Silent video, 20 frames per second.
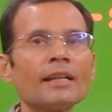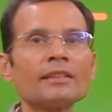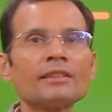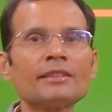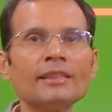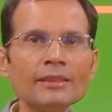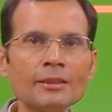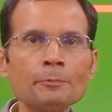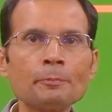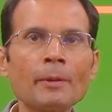
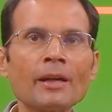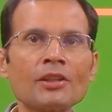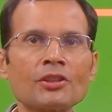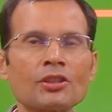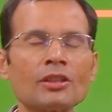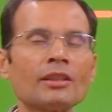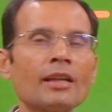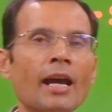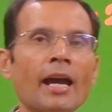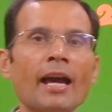that this
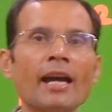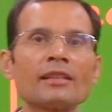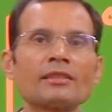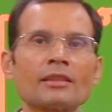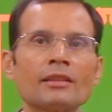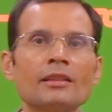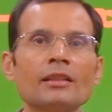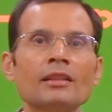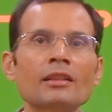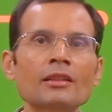patient
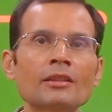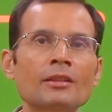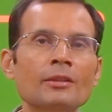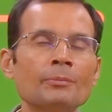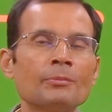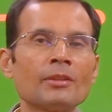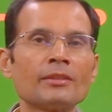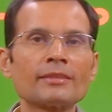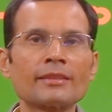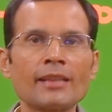has a
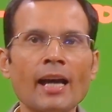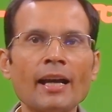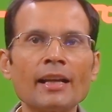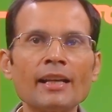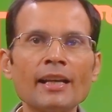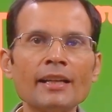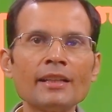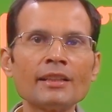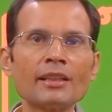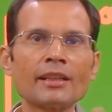
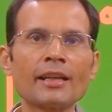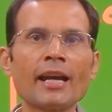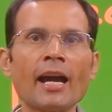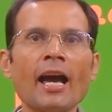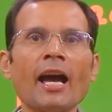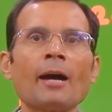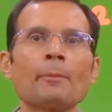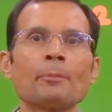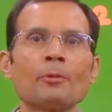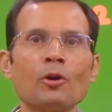silent
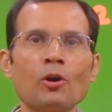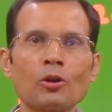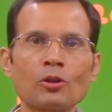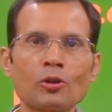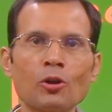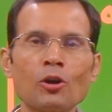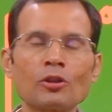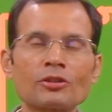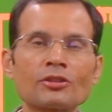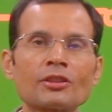gap
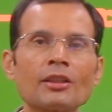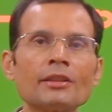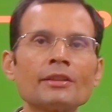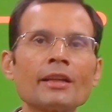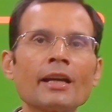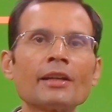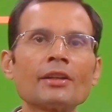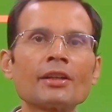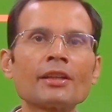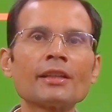or
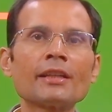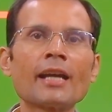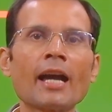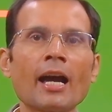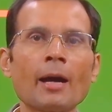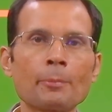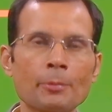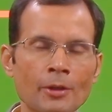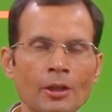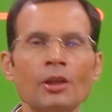auscultatory
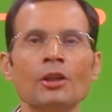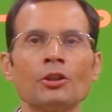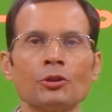gap.